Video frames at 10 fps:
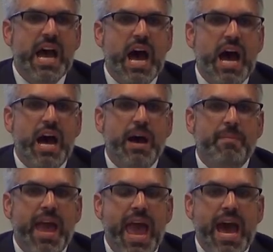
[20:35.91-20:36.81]

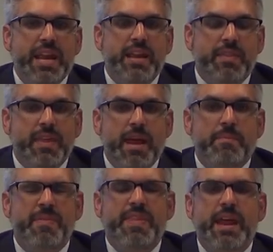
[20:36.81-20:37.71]
And
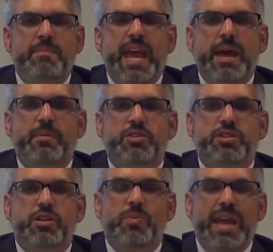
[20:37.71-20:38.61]
that then be able to